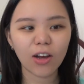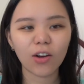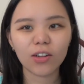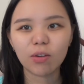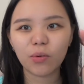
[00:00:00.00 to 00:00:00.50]

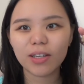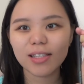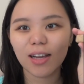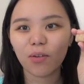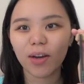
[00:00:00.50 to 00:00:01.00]
All the words
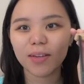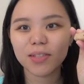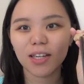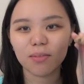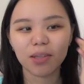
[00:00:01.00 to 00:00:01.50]
are
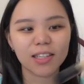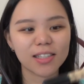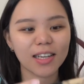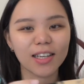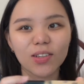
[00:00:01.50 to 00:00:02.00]
wiped out
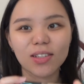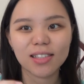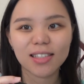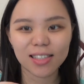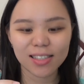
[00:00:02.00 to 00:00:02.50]
because I use
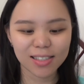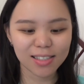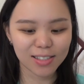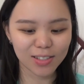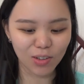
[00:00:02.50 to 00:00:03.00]
this
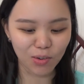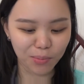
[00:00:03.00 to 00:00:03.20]
so